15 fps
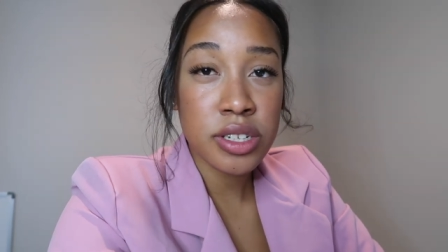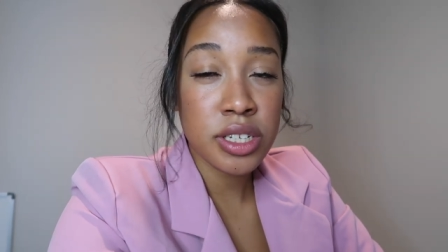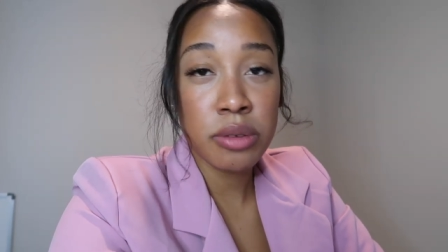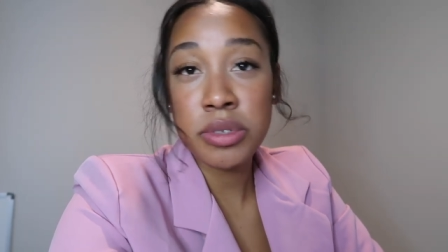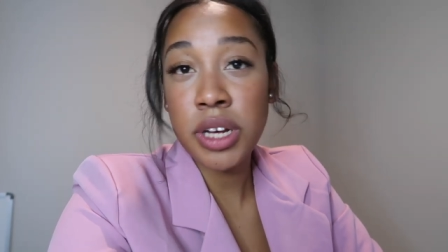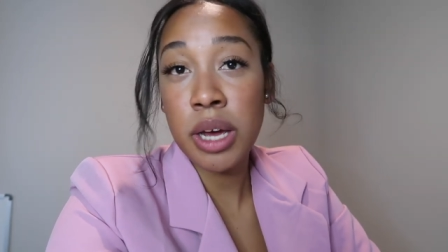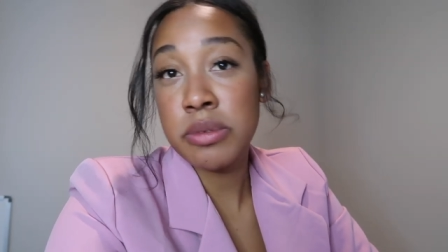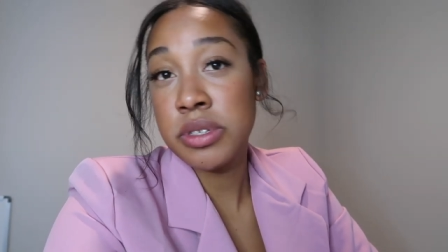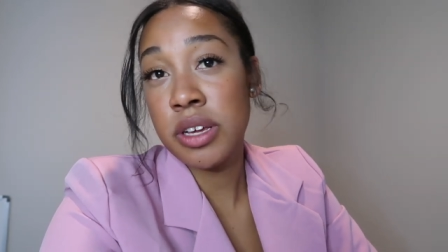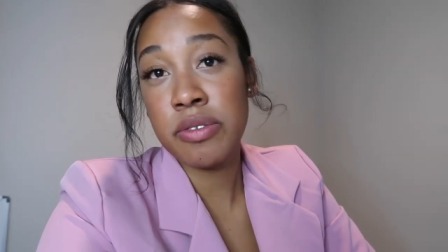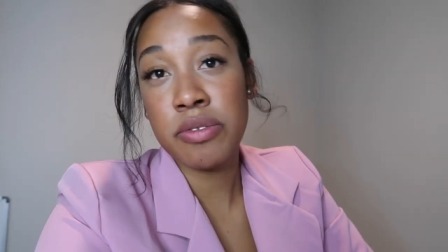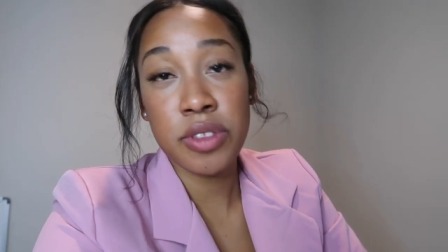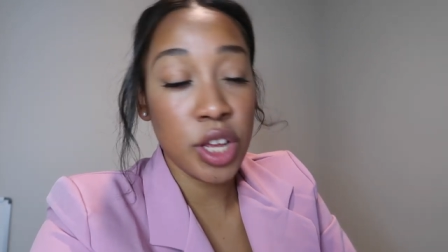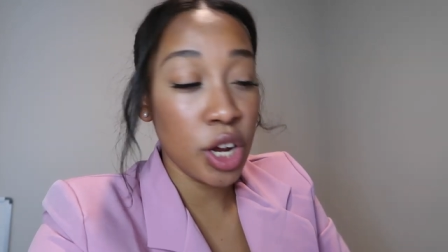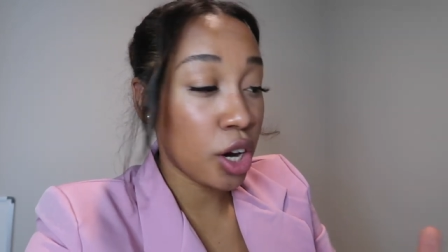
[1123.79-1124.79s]
Sometimes if
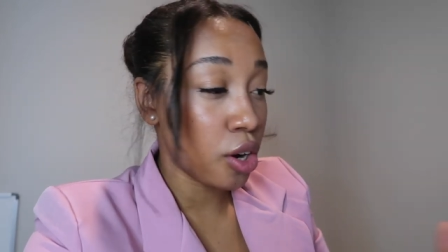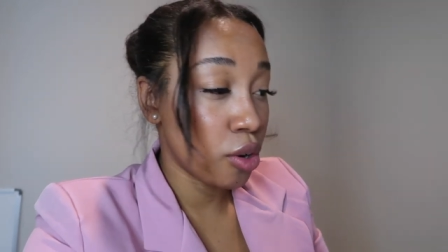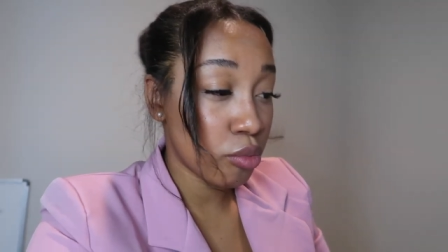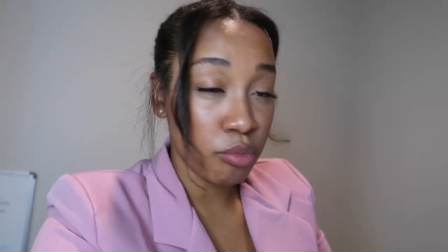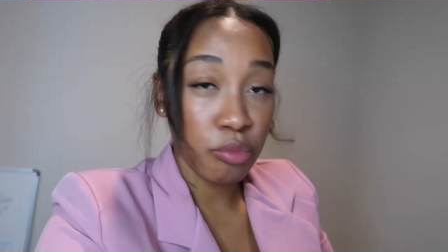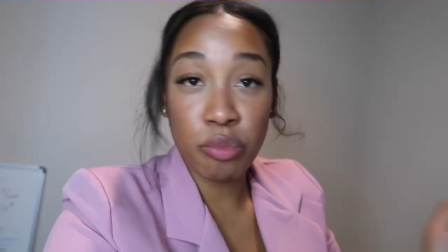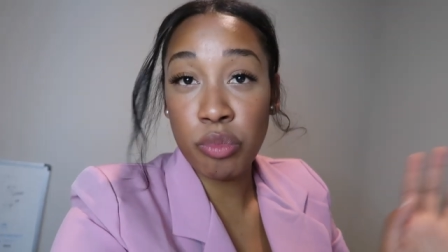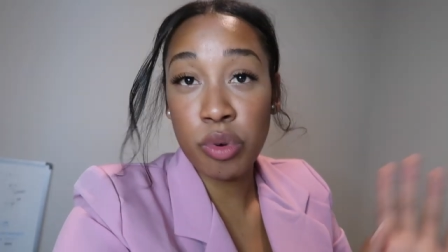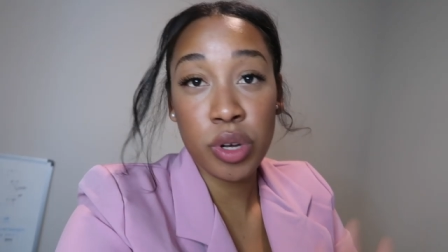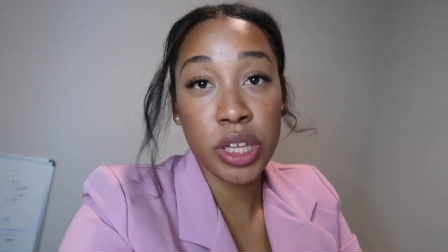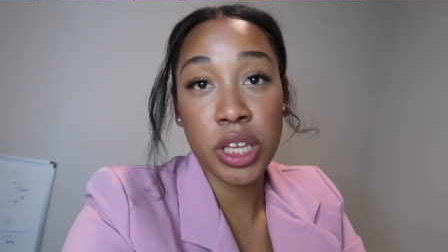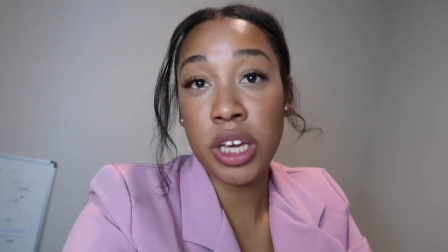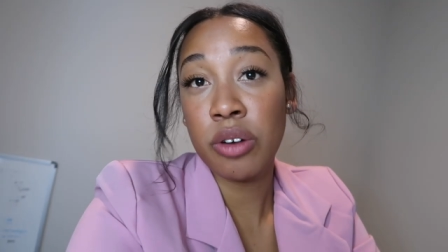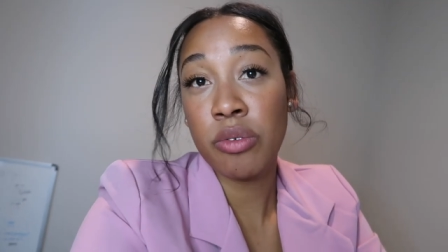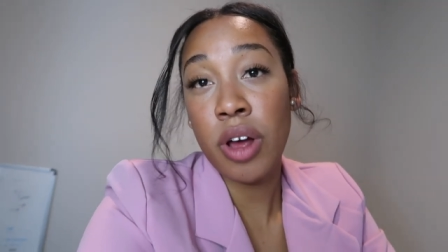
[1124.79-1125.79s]
they're
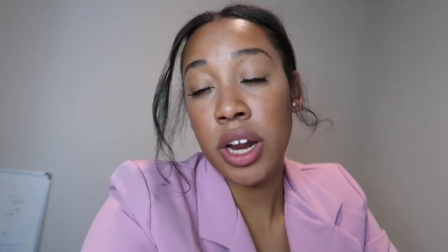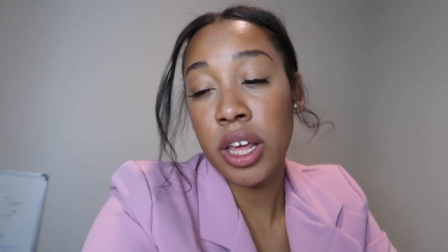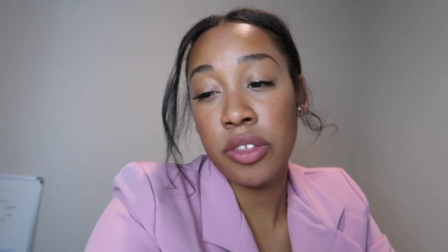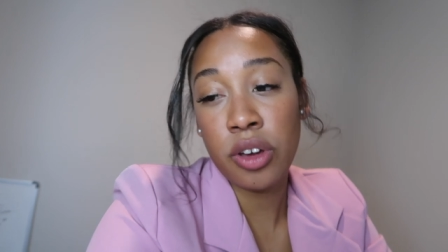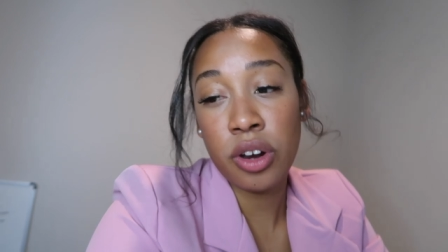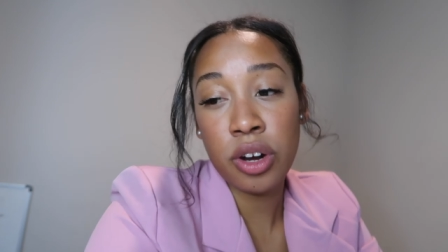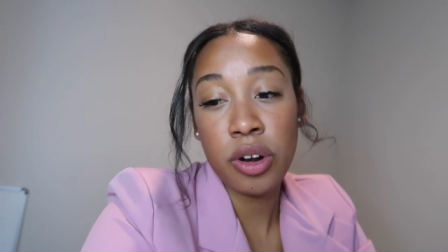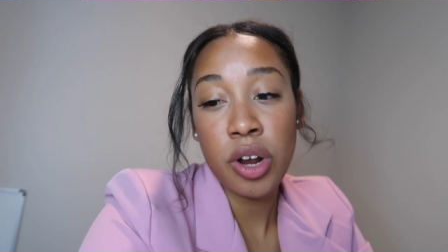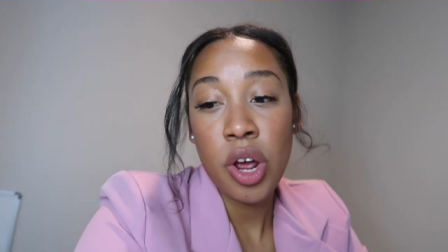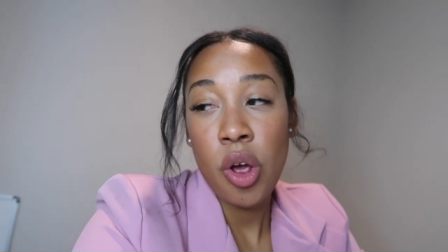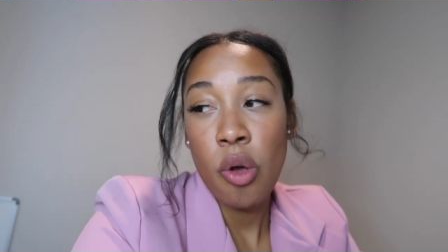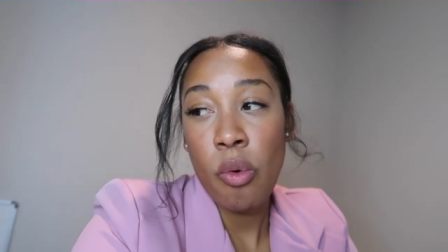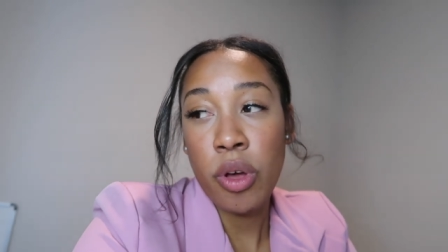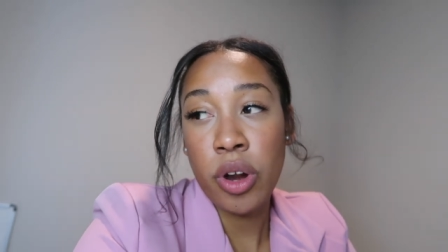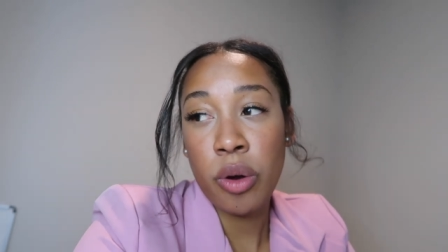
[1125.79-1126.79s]
willing and ready, they're
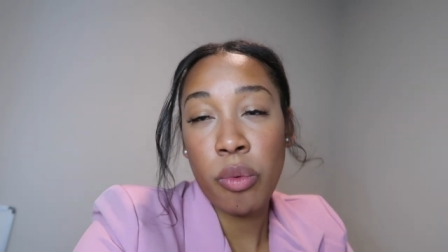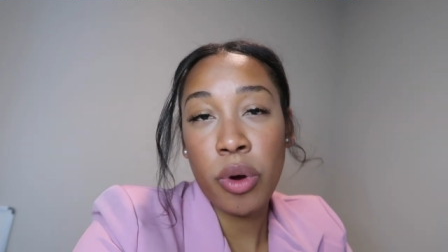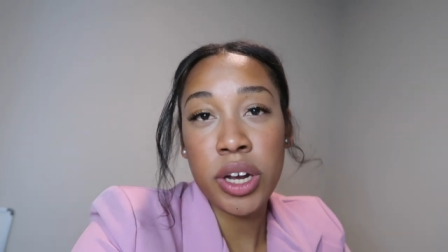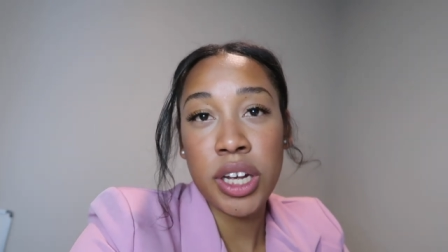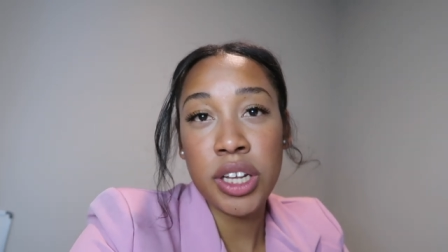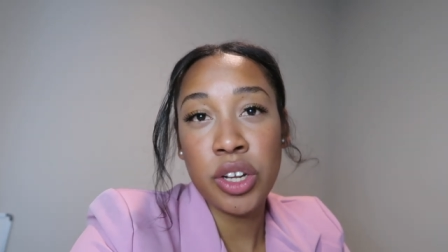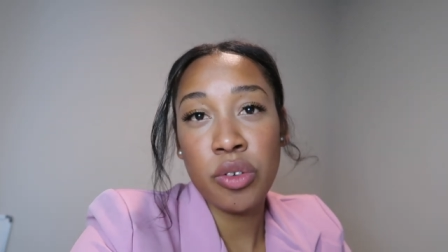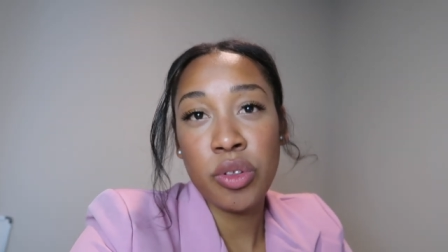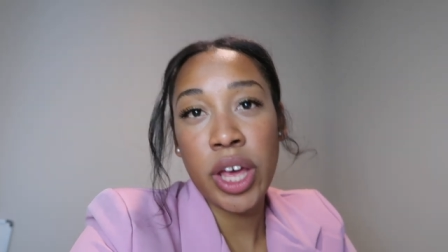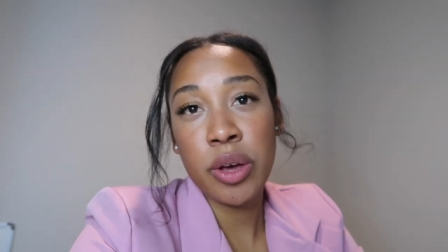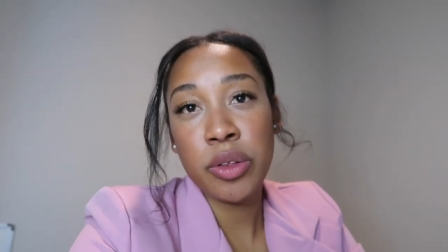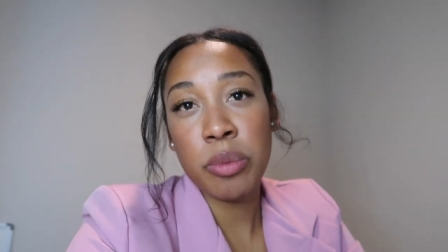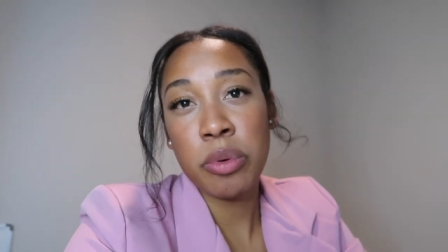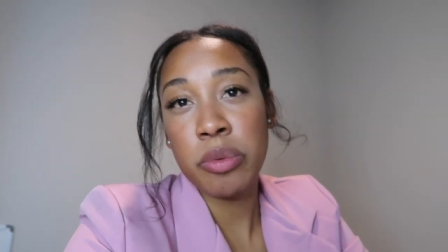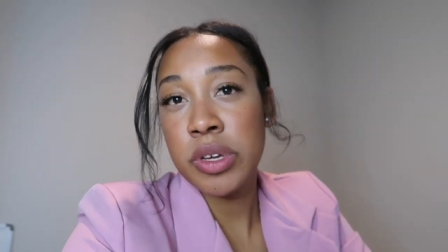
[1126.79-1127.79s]
ready to work and you
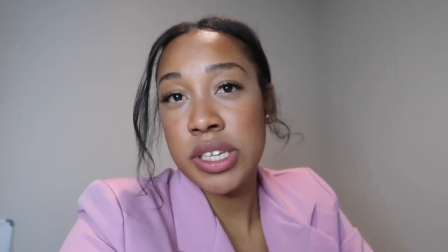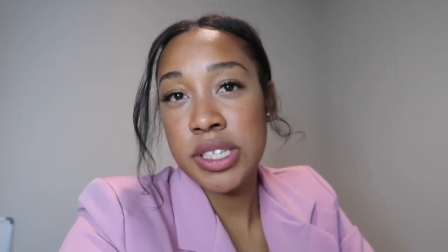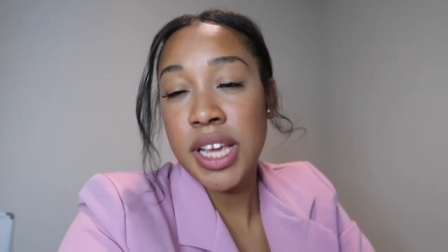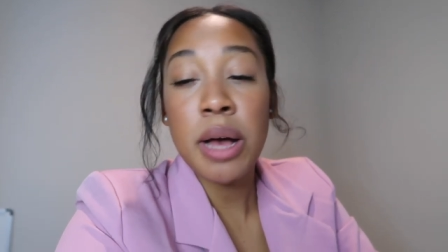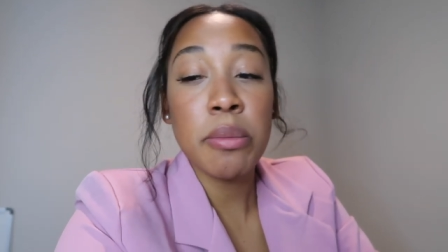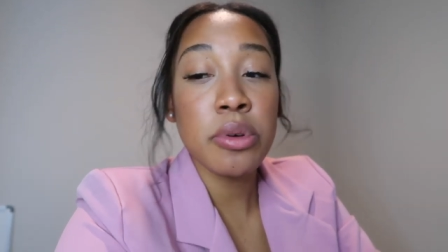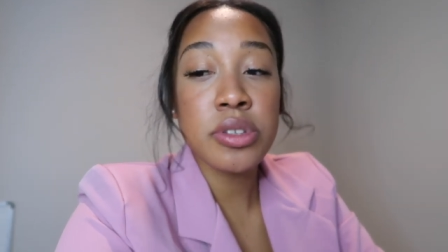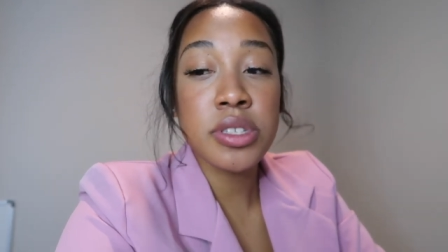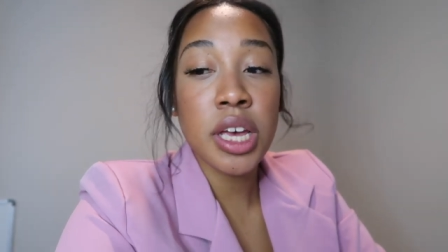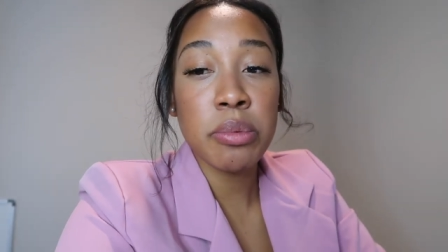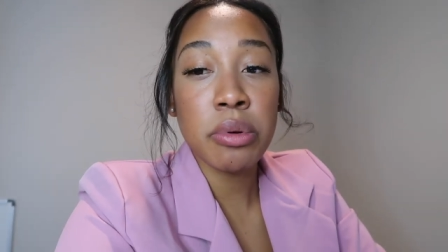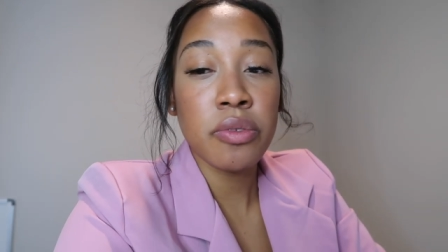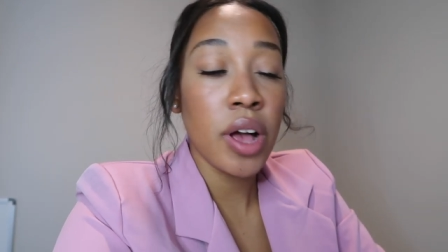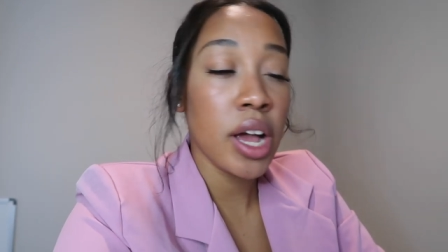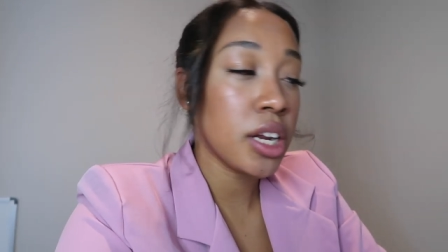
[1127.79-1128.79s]
like the examples they
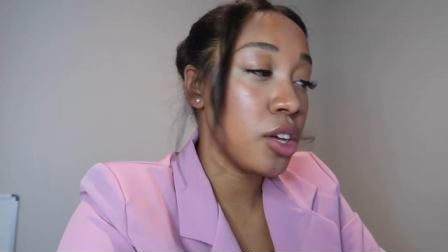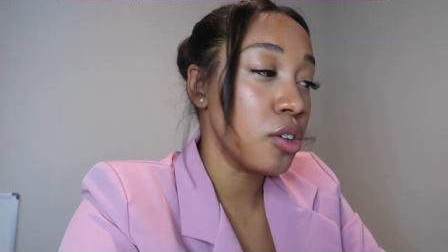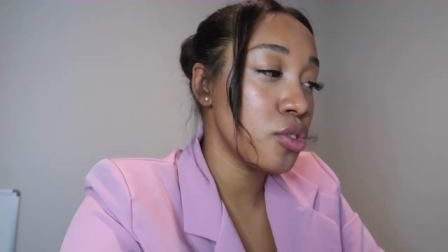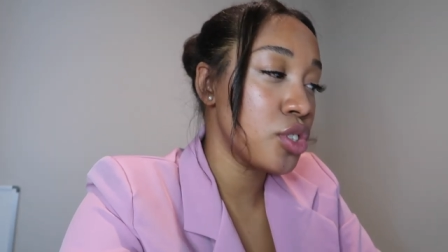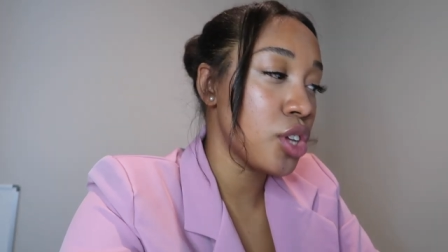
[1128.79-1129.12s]
provide you.